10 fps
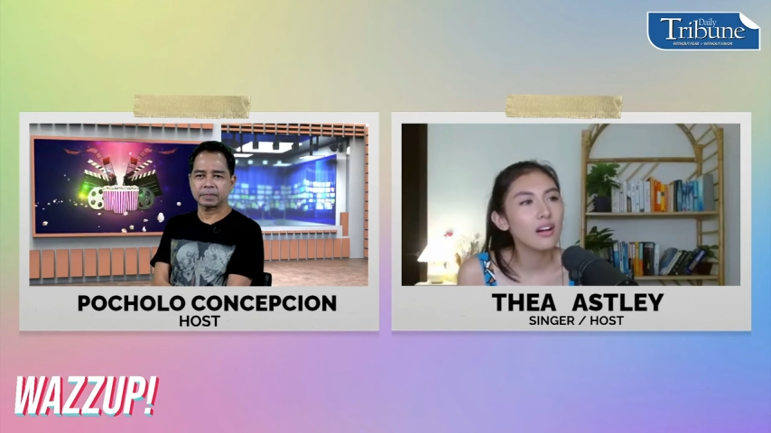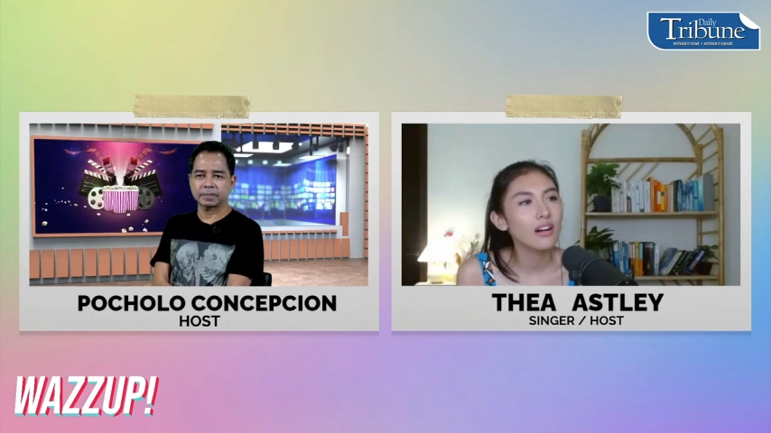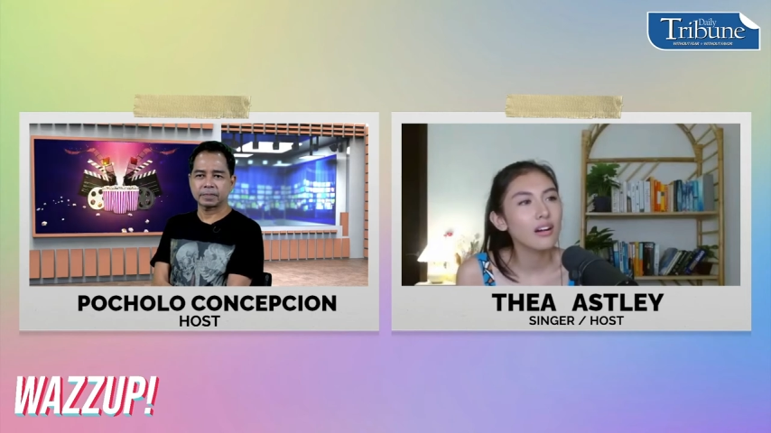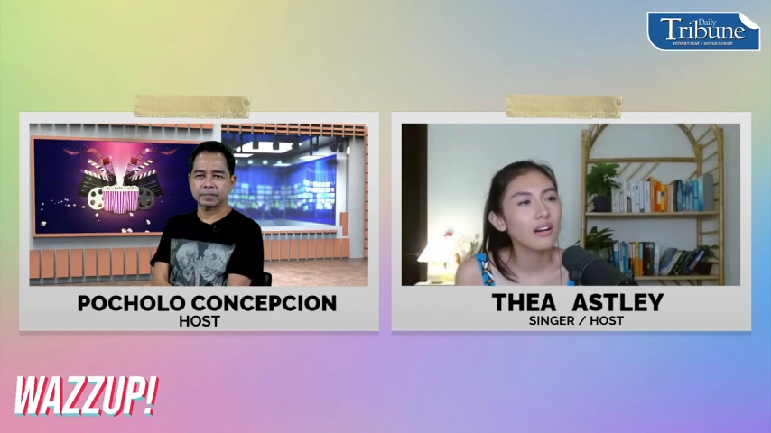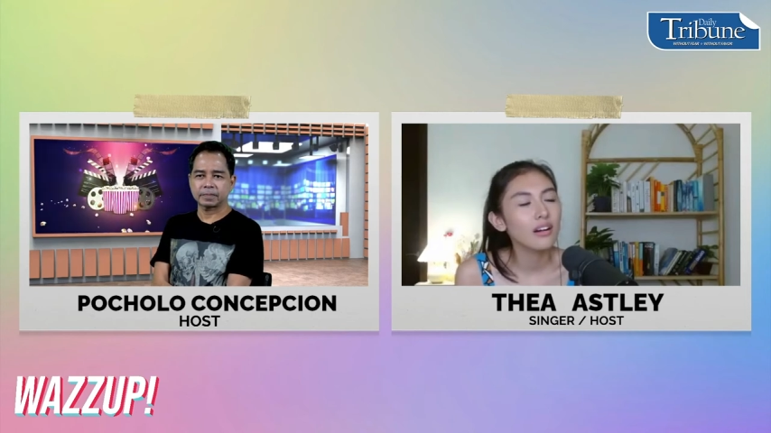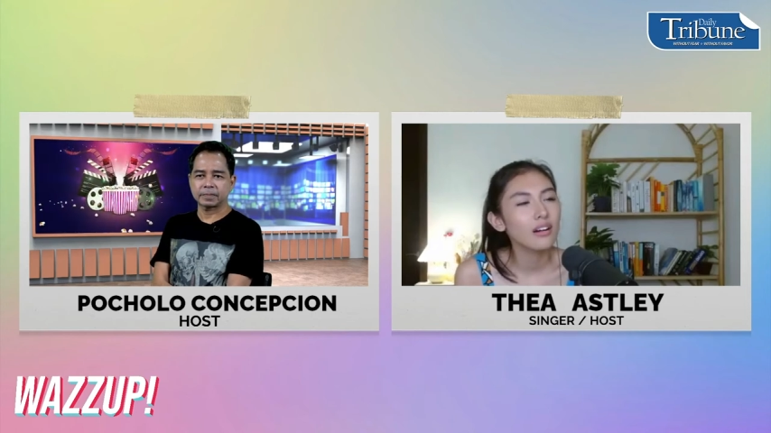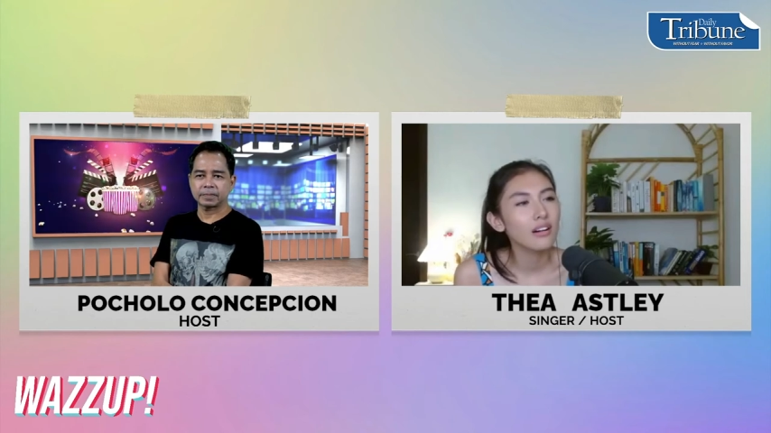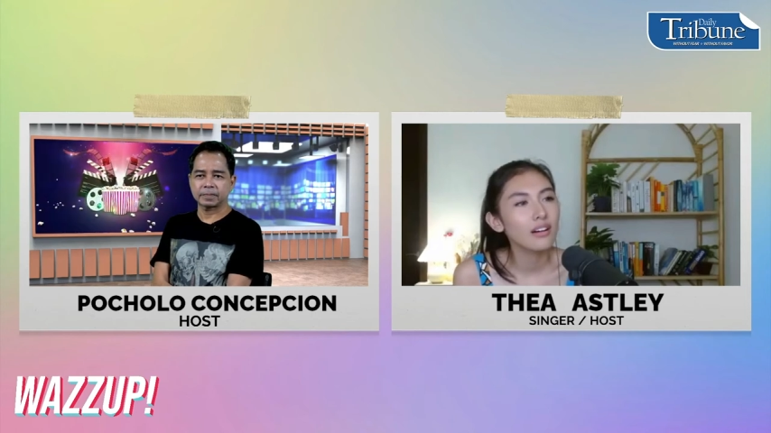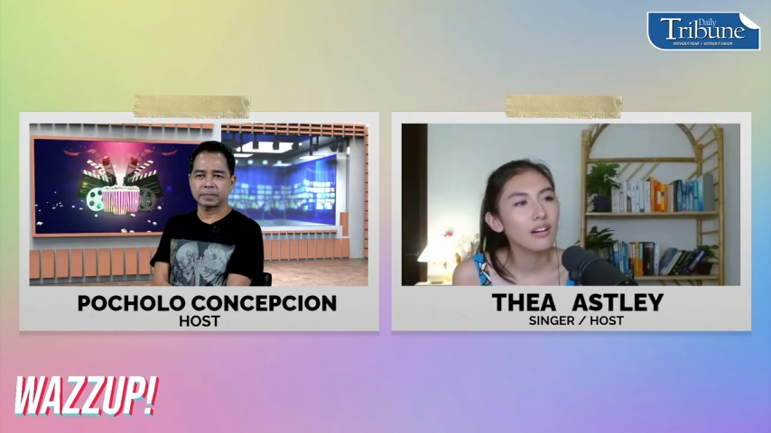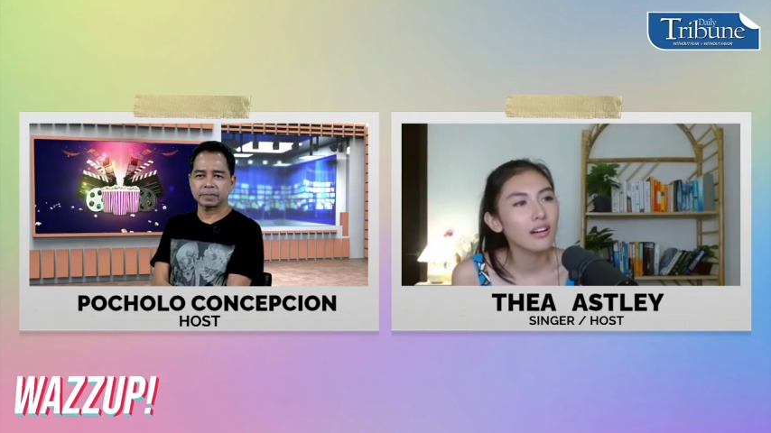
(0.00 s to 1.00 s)

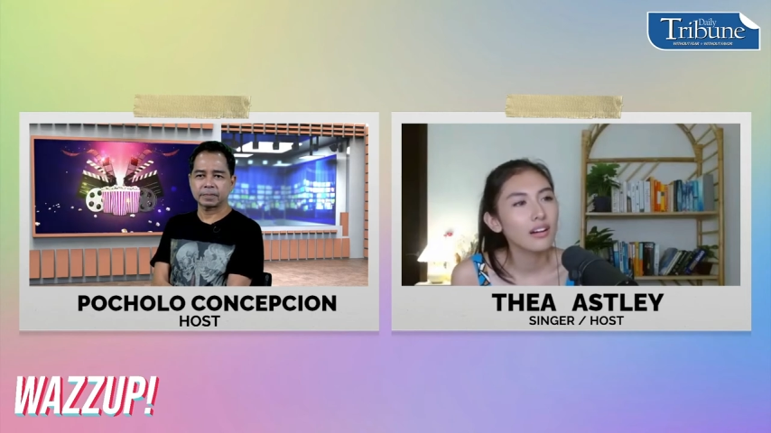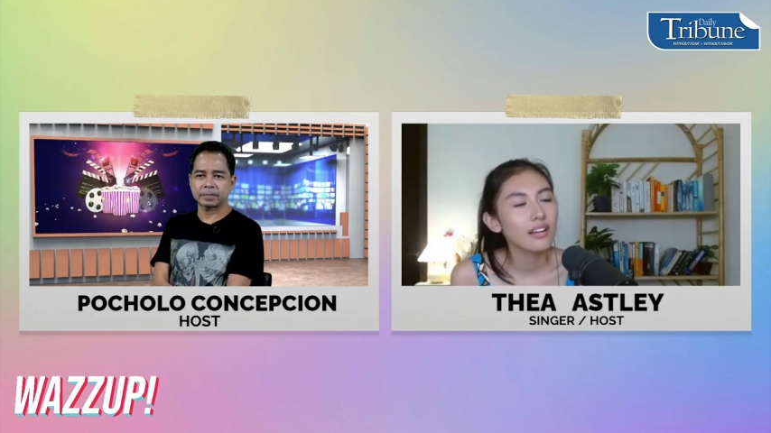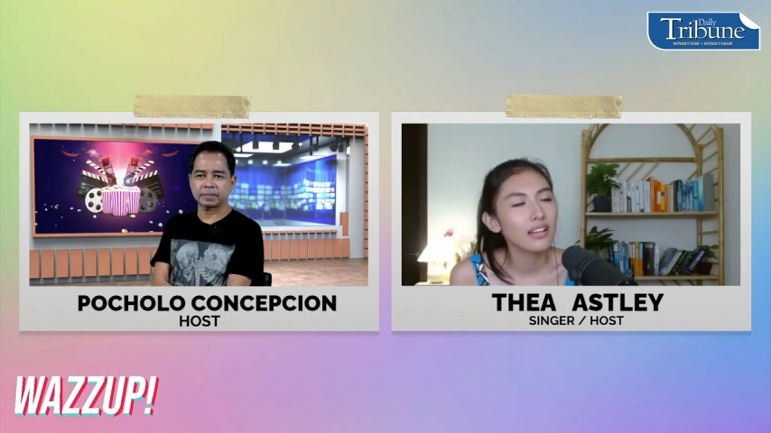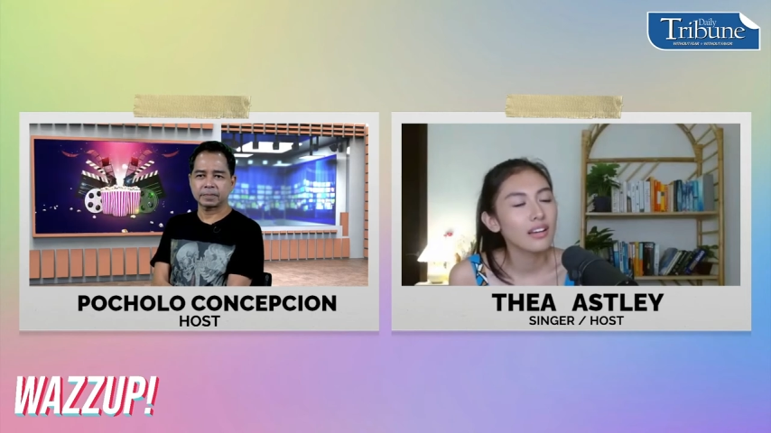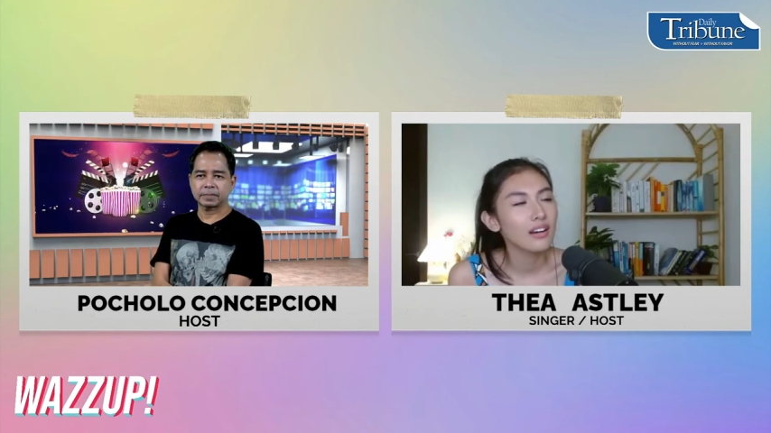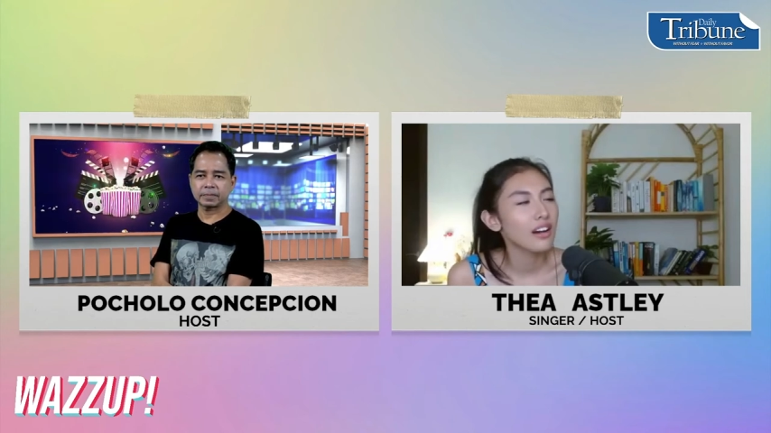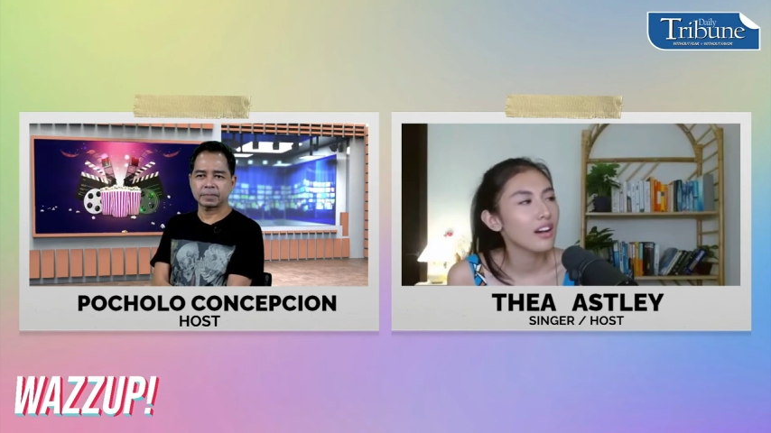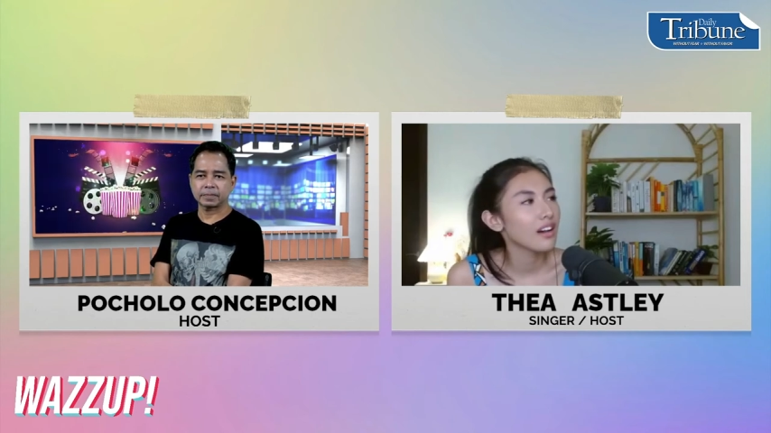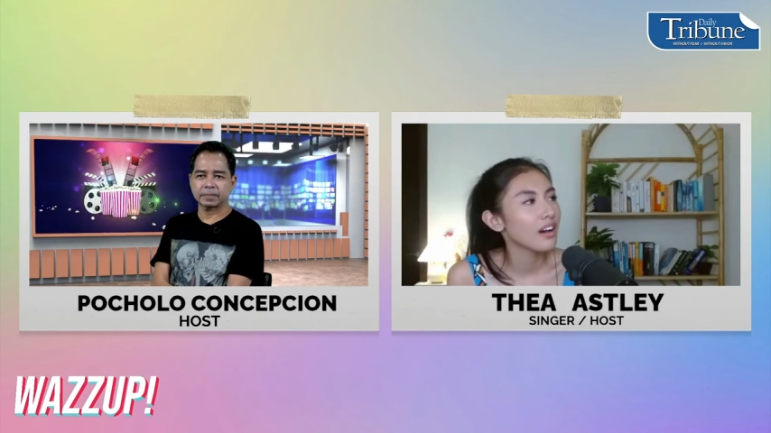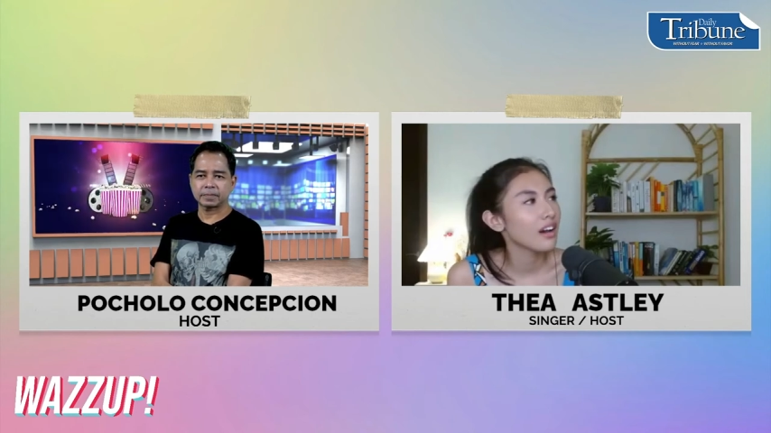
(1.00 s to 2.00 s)

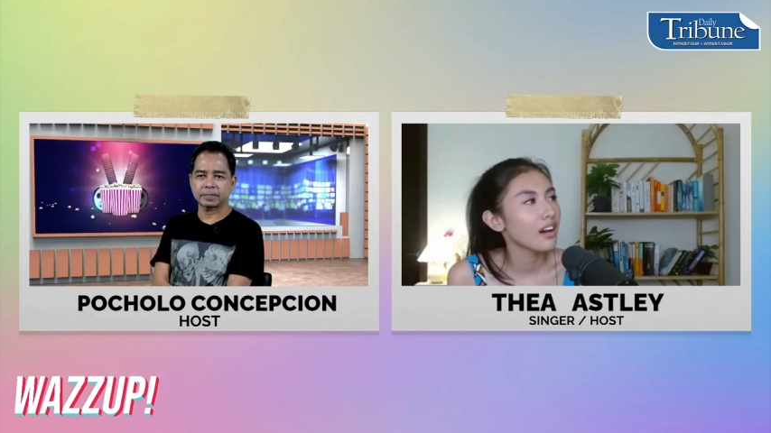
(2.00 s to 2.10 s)
Nobody speaks.